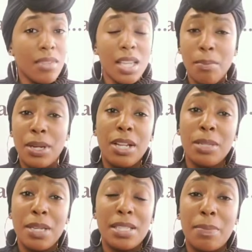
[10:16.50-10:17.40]
But on the
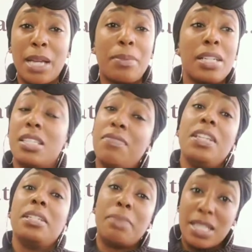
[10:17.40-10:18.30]
piece of paper, I just
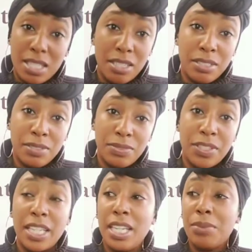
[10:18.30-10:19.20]
defended myself.
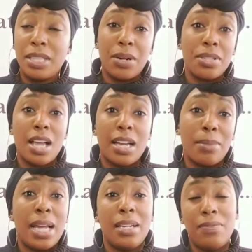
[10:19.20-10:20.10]
Forget what they were talking
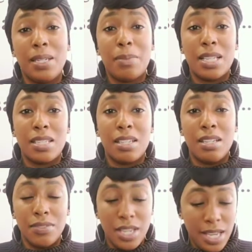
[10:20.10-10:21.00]
about, I defended
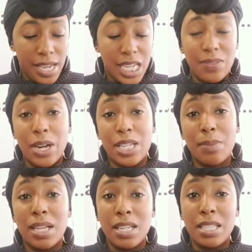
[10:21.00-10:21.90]
myself. As far as my
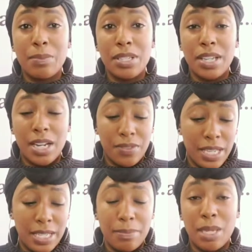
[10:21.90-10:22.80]
customer
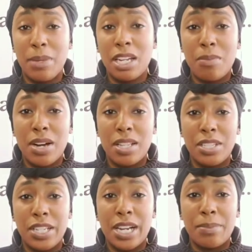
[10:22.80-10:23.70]
service, me being a part of the
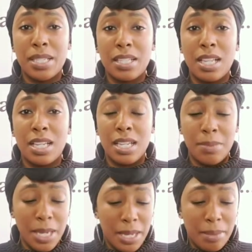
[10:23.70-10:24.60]
Chairman's Club,
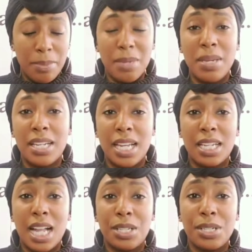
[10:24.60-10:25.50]
me being
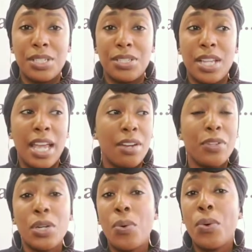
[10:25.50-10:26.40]
acknowledged
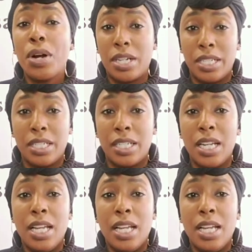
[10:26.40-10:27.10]
every quarter